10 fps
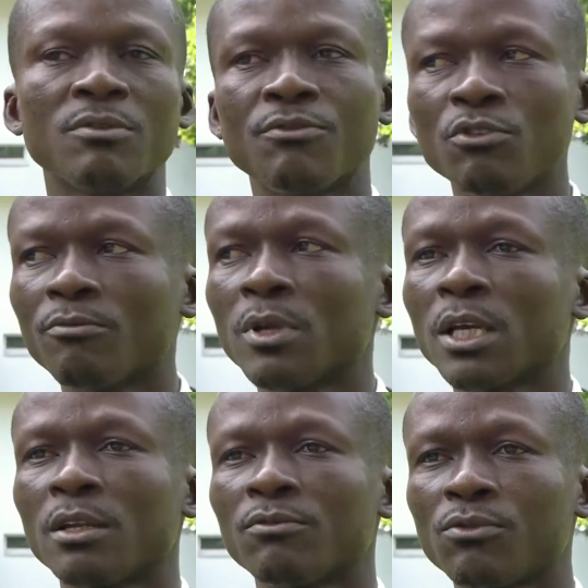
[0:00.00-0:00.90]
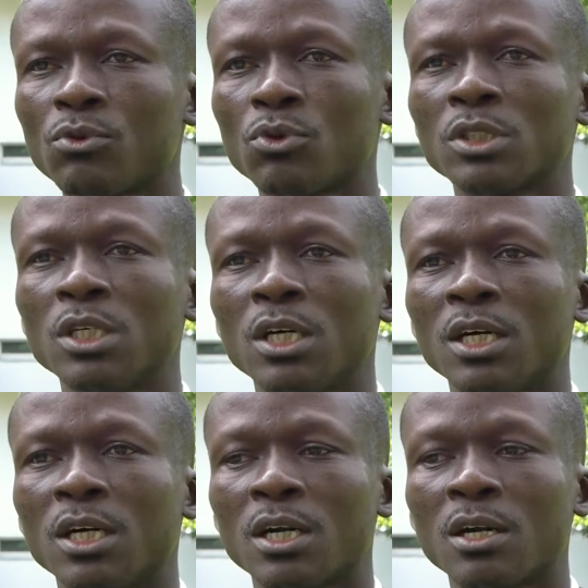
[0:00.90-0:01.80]
A few of them can afford
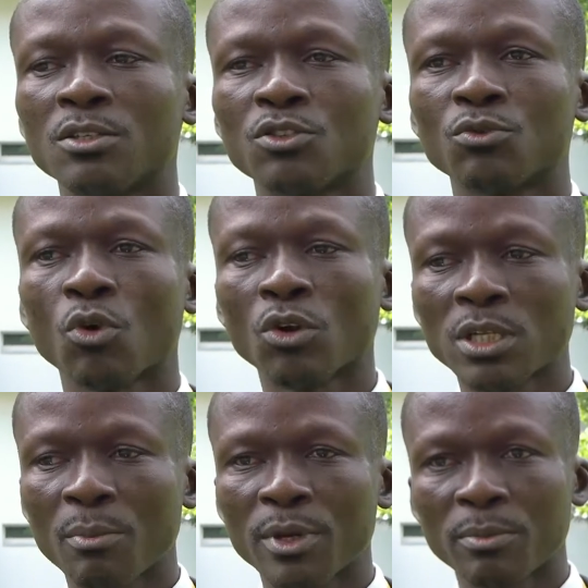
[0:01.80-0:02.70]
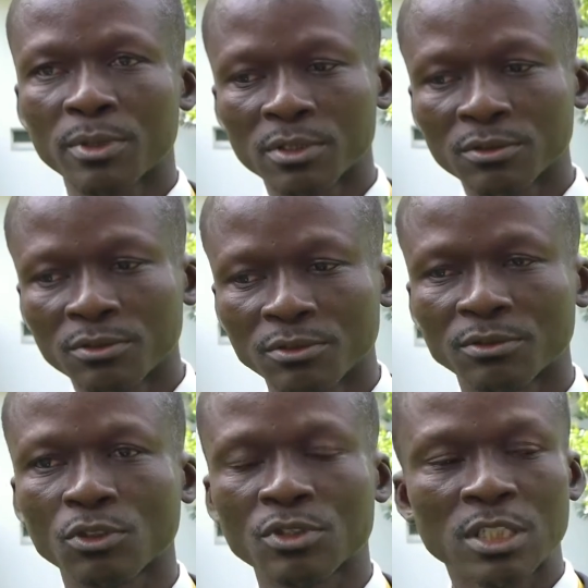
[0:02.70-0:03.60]
to run their paper
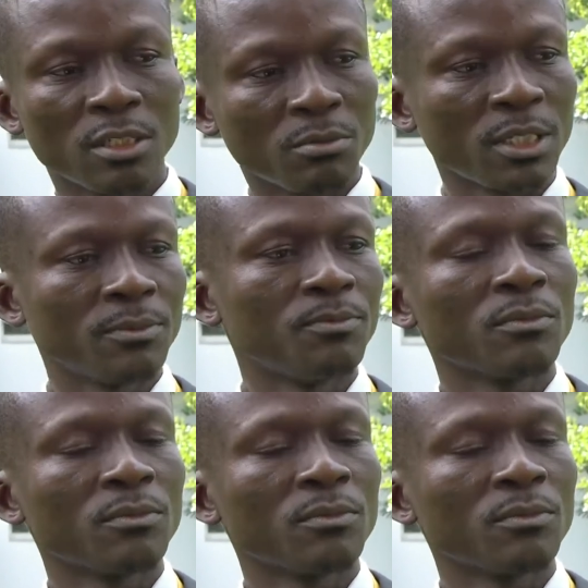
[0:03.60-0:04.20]
sustainably.